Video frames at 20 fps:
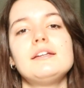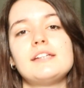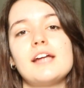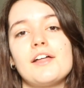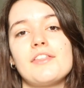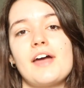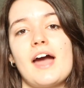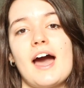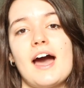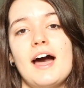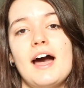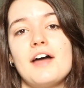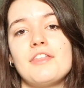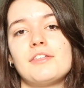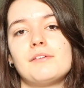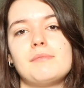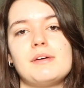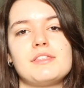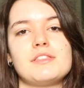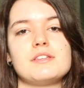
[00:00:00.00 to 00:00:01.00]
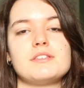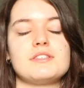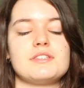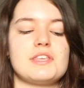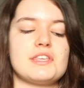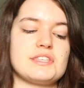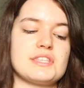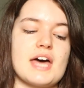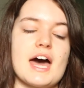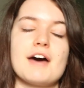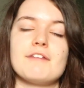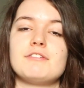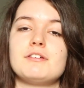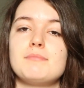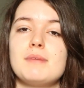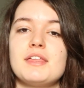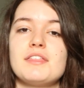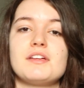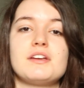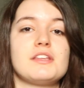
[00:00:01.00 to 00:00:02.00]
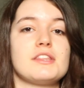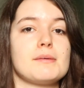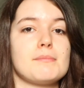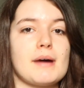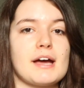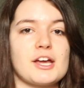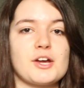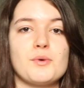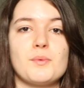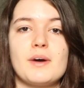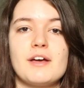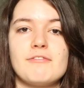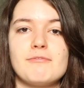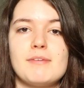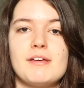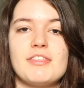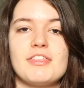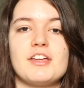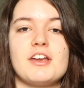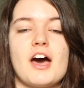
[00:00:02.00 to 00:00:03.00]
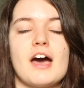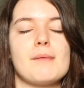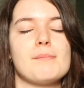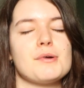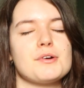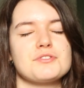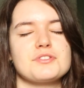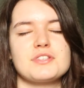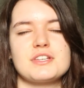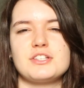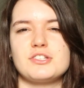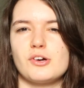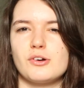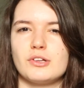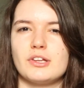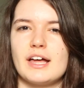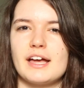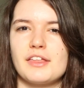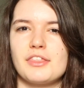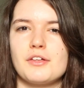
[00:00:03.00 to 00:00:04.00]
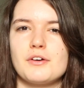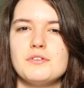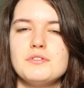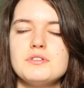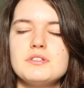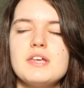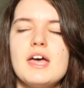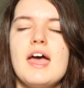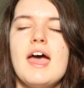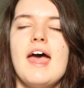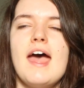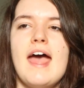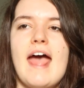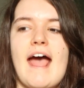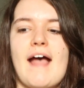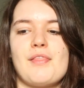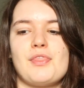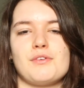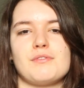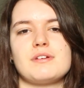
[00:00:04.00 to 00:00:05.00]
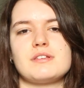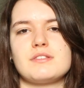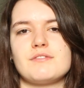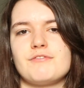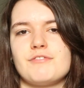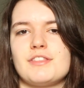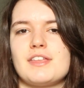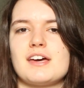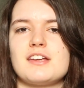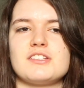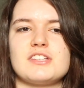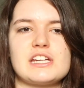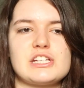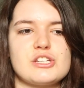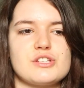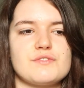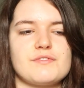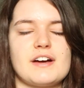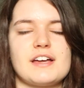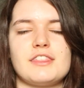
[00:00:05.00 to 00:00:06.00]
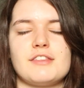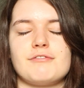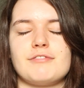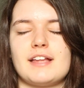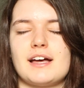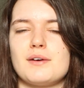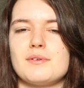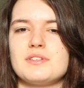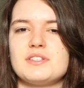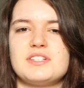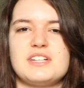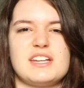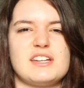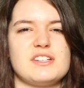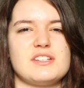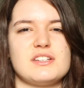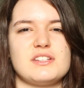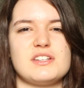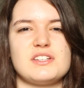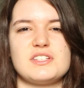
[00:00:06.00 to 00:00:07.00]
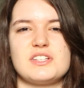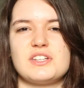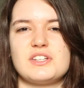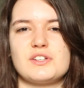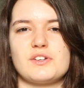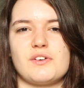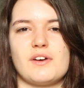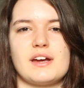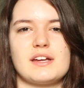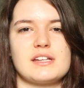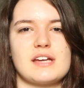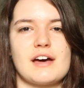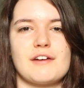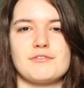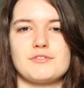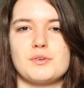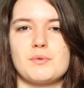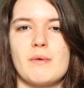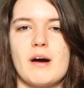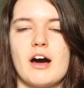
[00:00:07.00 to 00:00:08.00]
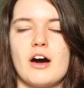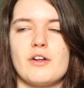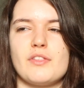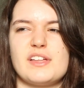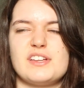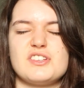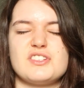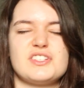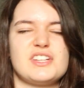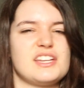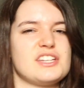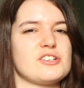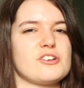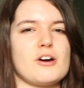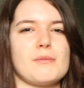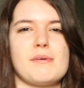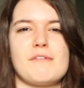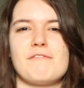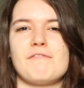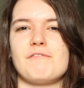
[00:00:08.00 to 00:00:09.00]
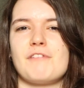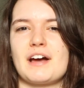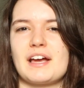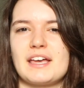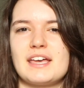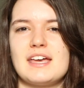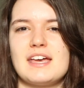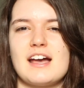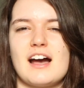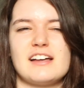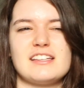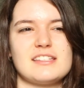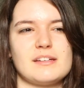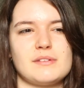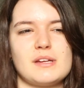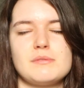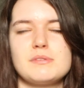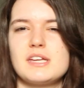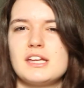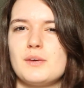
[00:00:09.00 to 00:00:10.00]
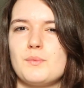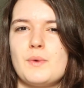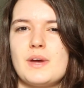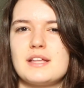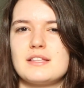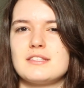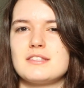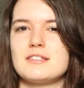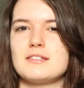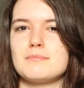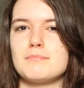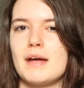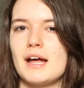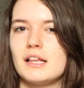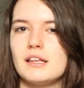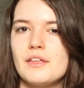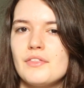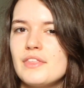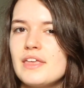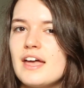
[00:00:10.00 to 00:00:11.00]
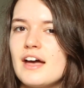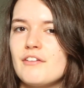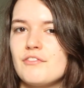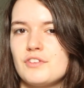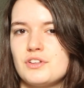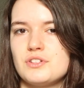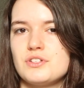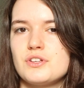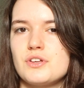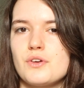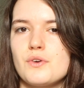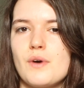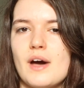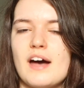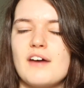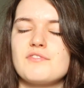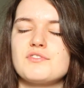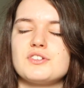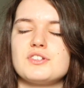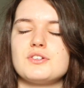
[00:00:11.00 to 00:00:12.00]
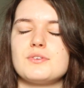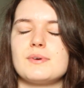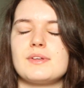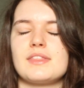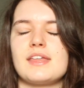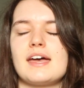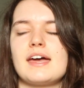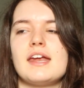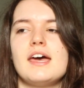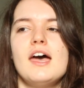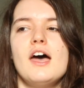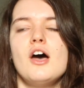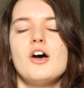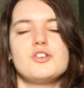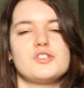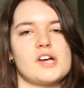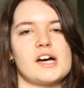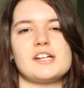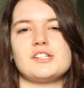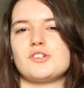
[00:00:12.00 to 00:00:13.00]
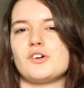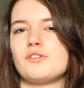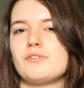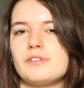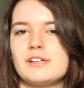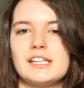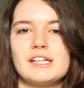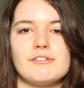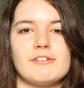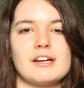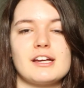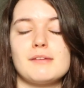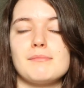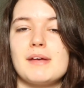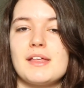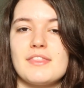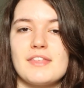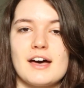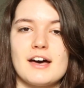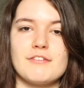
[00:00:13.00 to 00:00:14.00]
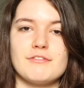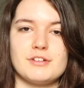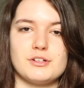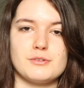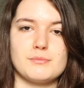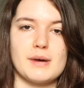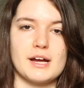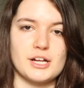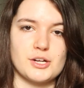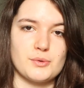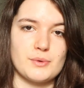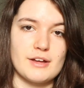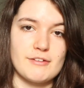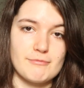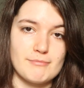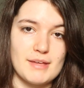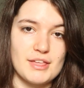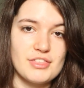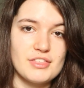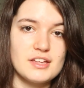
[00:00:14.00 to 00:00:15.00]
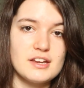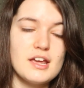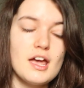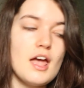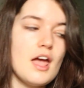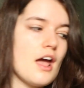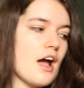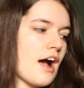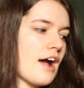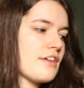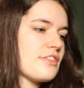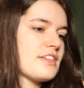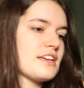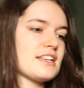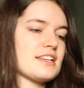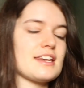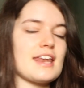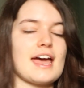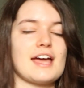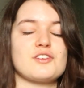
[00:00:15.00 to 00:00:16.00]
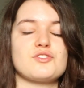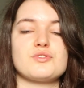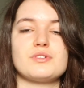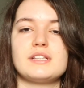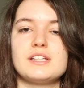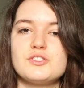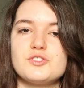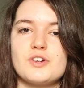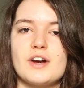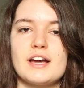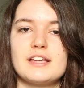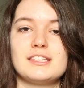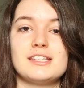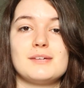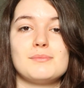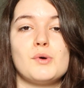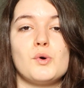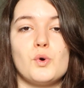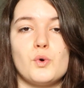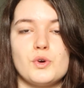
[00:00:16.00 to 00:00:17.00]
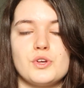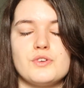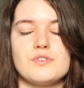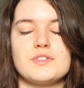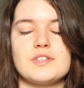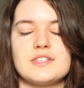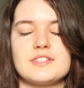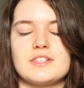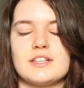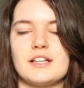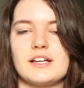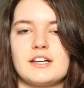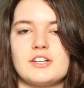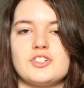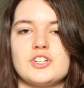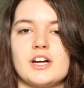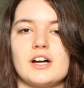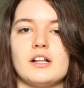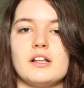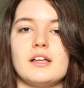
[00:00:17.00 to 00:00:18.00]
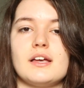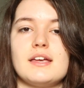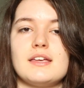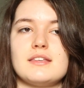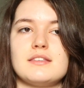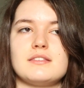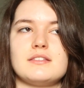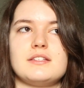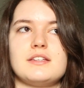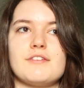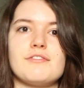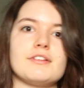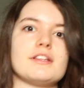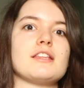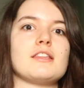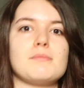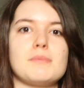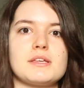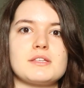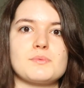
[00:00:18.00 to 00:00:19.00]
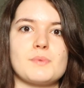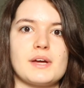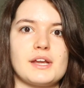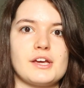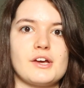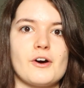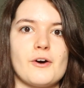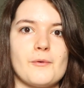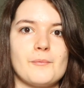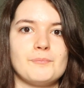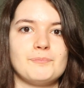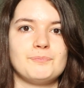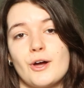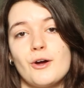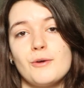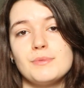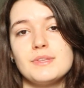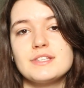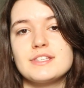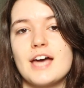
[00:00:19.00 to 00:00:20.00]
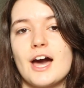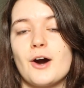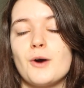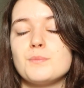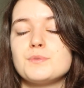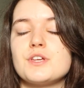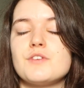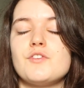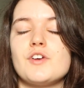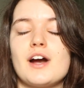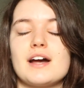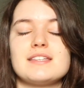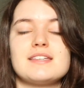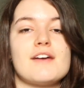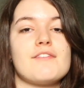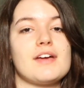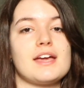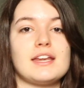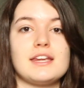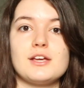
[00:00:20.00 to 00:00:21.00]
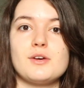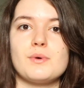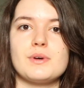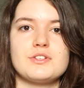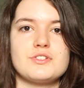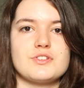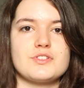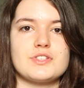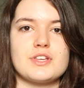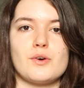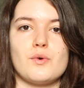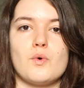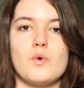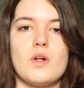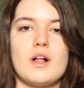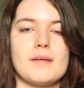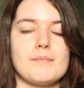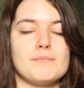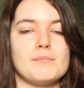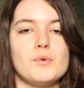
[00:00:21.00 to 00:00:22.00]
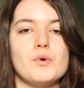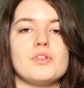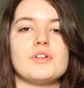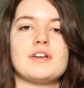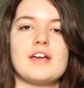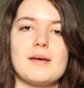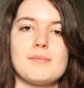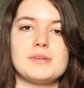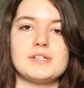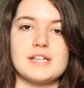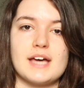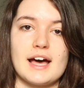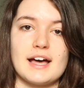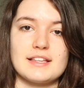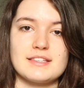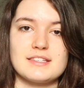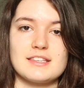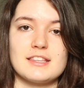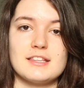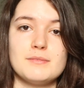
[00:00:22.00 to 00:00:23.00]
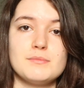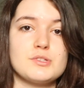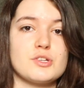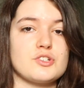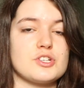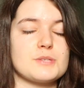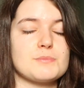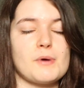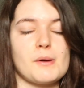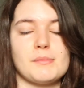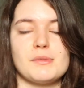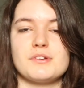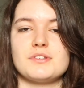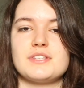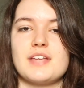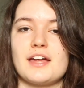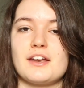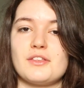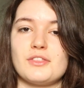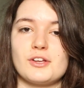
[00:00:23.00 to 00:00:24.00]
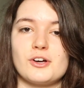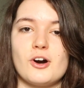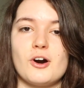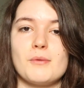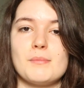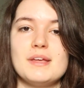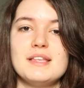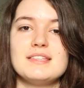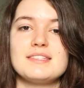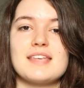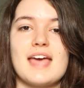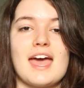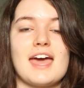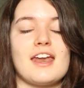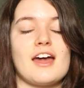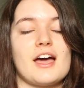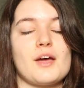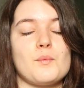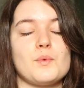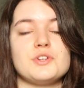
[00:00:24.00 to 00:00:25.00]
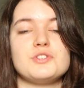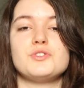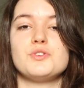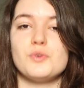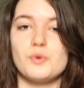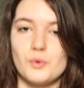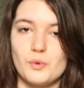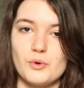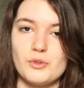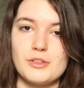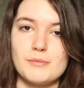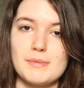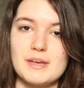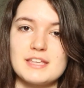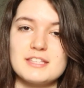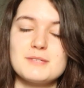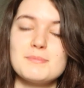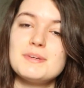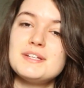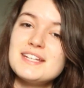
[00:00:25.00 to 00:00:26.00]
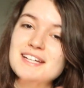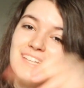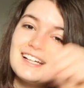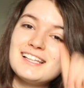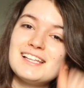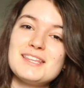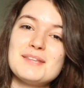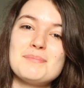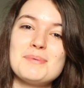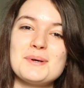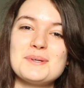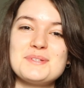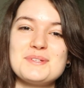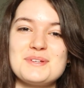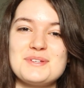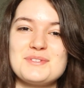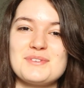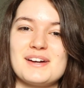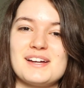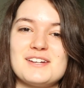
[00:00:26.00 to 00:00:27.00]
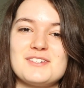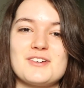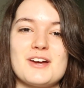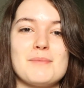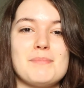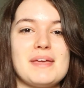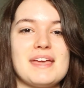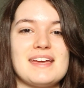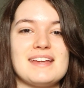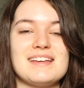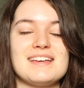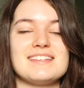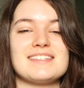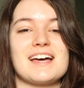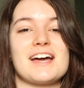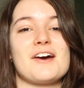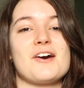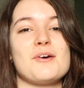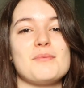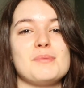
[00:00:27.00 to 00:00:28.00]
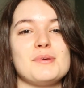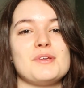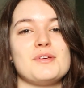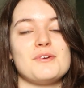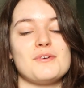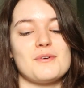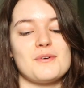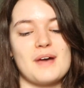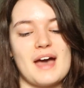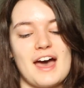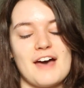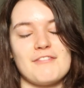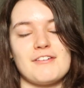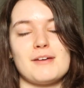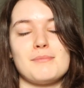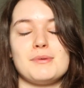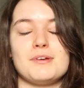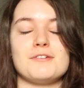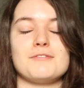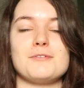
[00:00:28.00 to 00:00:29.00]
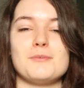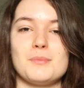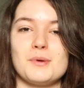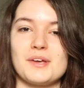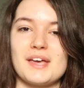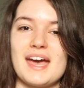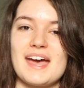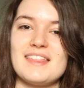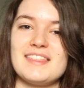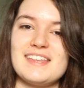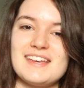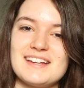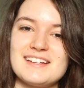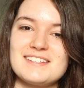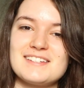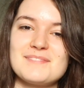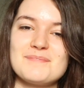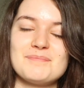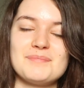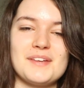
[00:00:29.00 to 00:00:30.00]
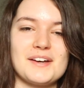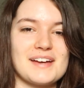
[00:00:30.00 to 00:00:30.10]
Now there are other methods. There's the oven method and the microwave method. I personally don't like those, and the reason for that is I just find the flowers tend to disintegrate after a while. They just tend to go a bit funky. I sometimes get a weird smell in the oven too after doing that, so I don't really recommend the oven or microwave method. I think naturally drying them or using silica gel is definitely the best way to go. I hope this helps. If you guys have any questions at all, I'm more than happy to answer them, so just pop those down in the comments, and I wish you all the best, particularly the person who's trying to dry peonies. I hope you have a beautiful bouquet at the end.